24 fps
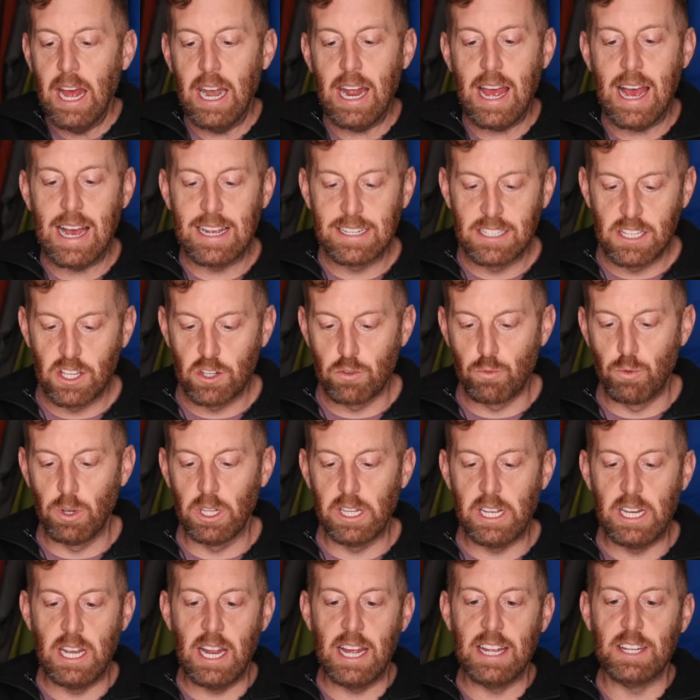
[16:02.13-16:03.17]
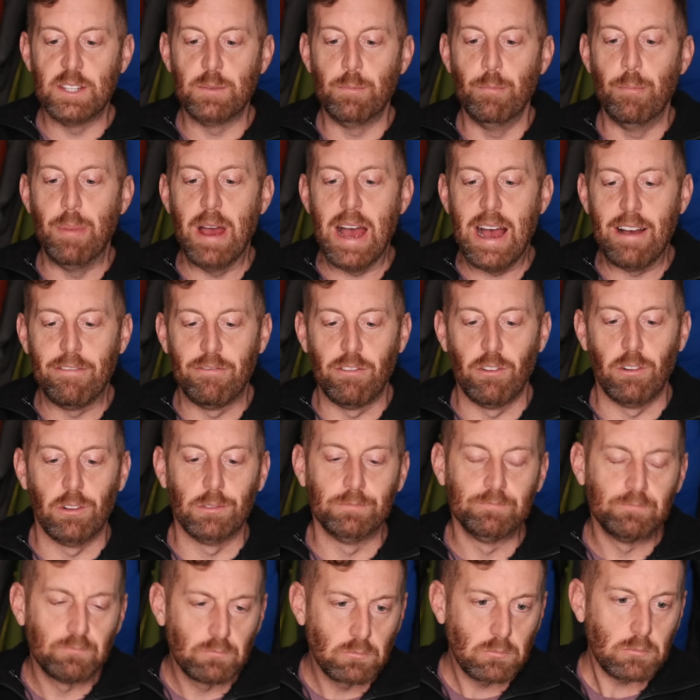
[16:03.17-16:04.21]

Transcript: And it has this really nice baffle